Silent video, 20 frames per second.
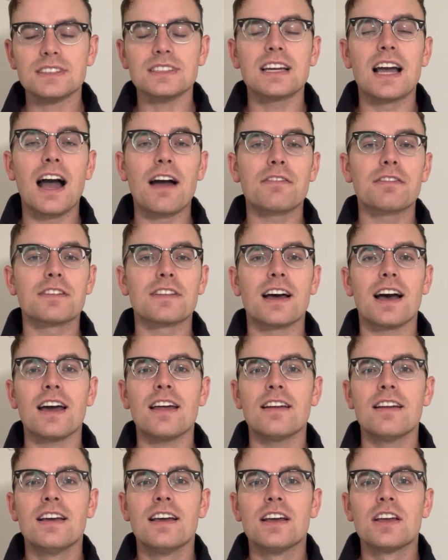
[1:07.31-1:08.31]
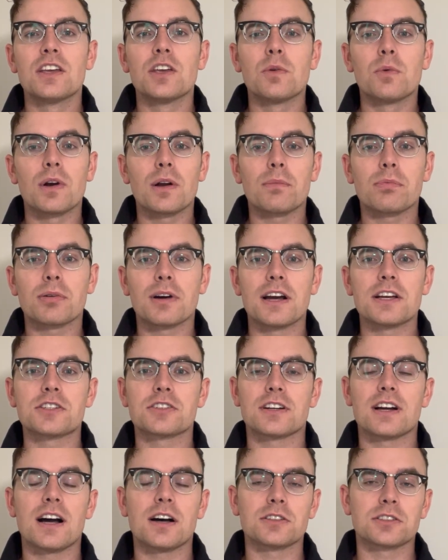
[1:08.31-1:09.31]
After that, you want to price
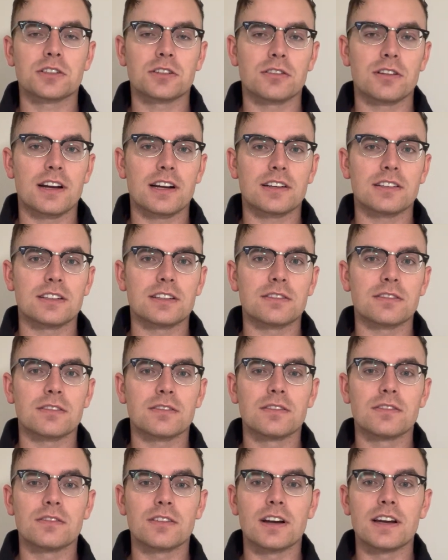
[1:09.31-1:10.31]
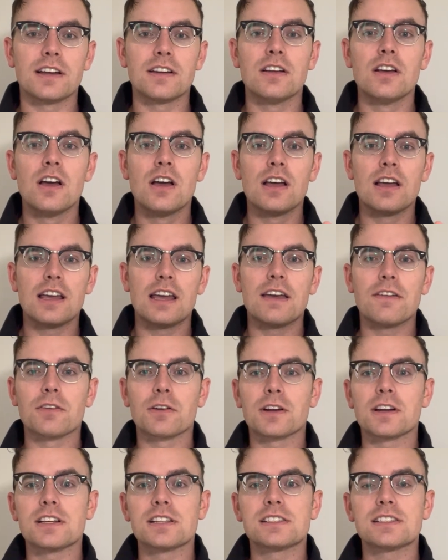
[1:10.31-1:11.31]
your house correctly, right? If
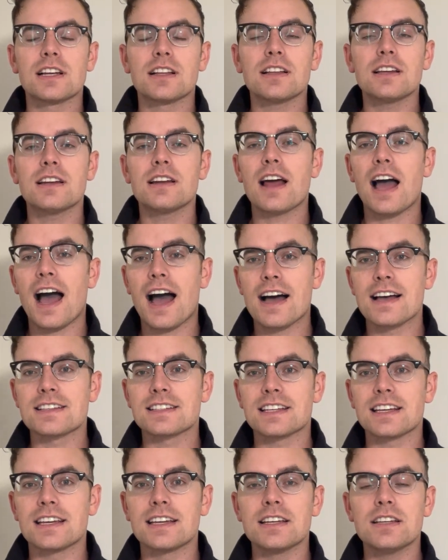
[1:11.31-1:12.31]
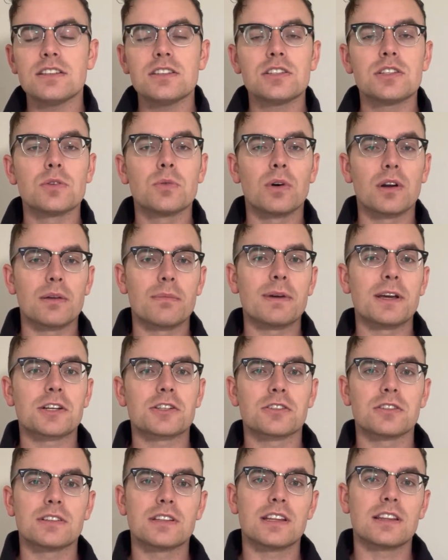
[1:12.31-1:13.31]
you're going to sell it as is, you want to make
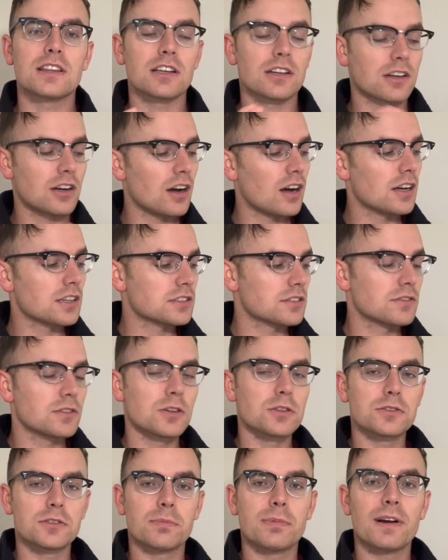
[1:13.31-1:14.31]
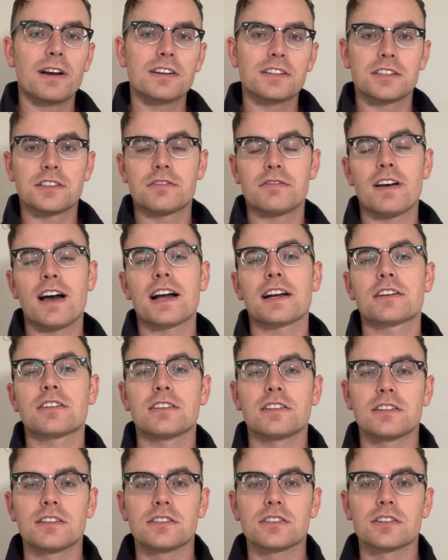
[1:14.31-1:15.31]
sure that the cost of those repairs is
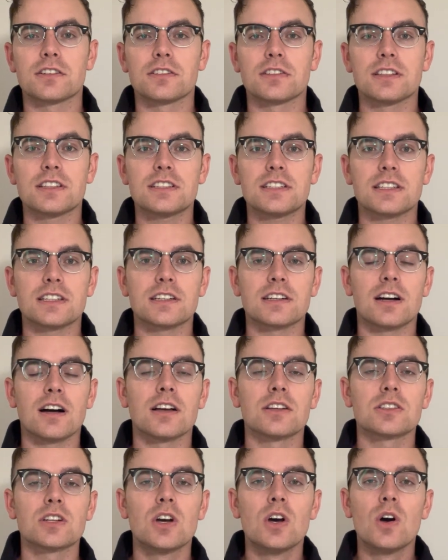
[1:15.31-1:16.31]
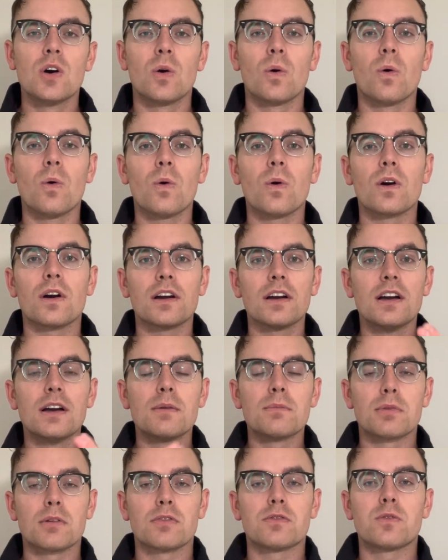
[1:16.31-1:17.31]
factored into your listing cost, or
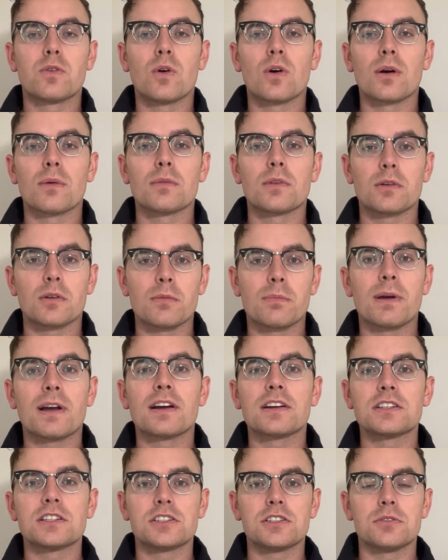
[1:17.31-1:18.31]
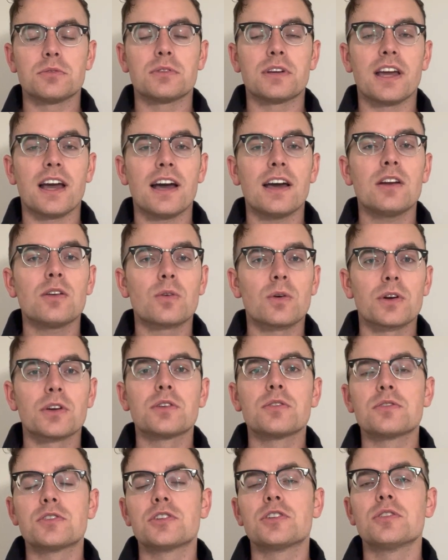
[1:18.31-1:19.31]
perform the repairs that you can or
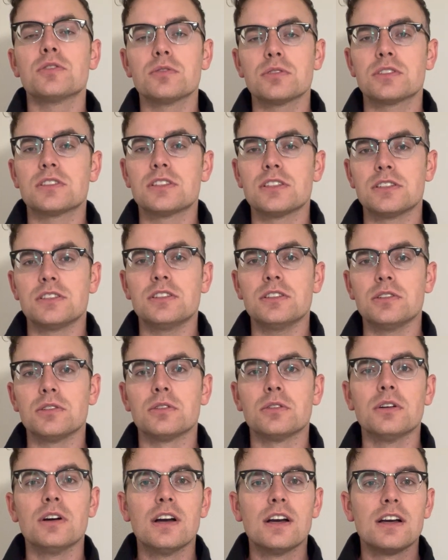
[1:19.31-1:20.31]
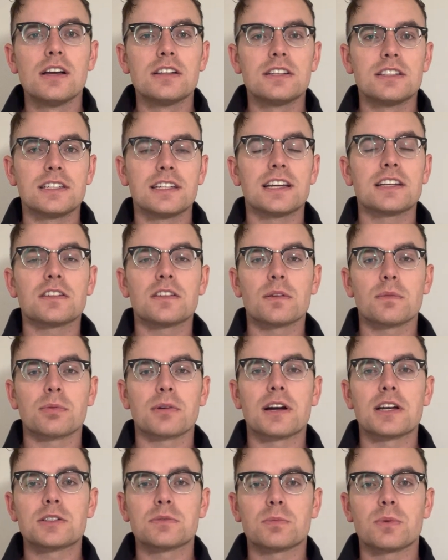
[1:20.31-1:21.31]
you choose to do to get to the
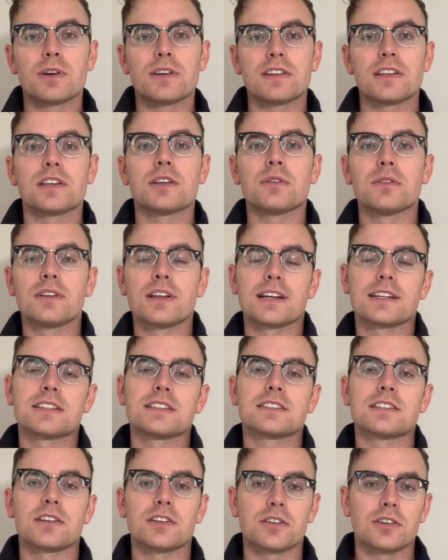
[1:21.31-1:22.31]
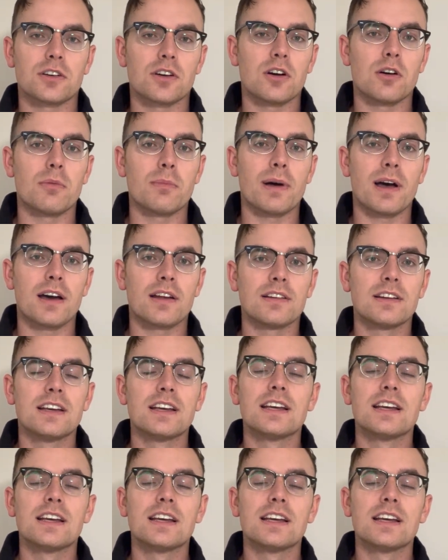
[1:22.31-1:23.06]
price point that you'd like to sell your home at.